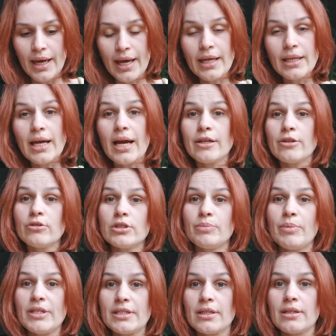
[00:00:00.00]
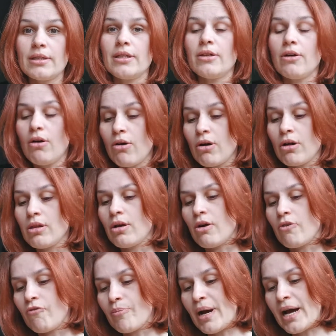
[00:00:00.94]
And I used basically all
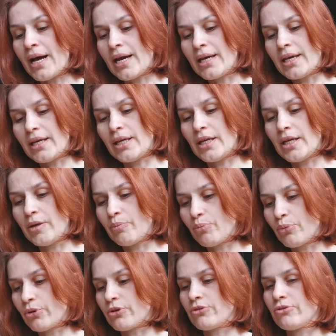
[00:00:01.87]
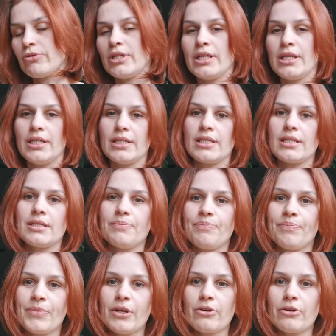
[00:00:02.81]
of my Portuguese